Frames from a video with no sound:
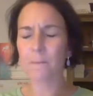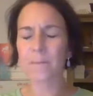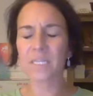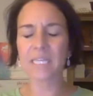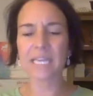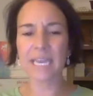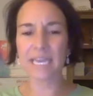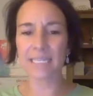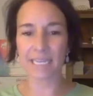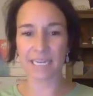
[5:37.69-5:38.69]

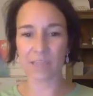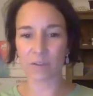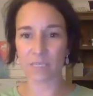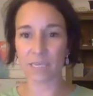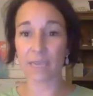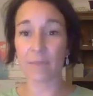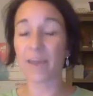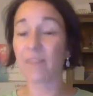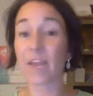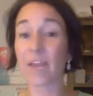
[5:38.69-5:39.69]
bleeds into their team
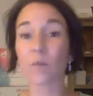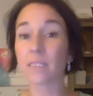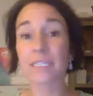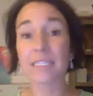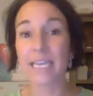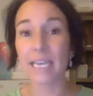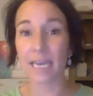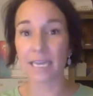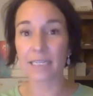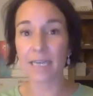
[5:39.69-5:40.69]
and they don't see
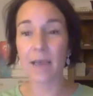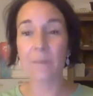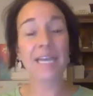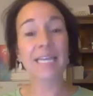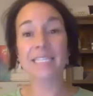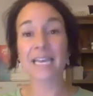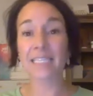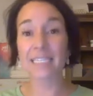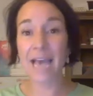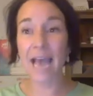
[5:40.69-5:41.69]
it because they
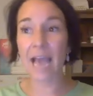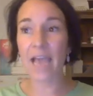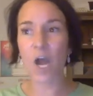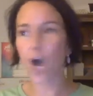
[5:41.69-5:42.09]
say,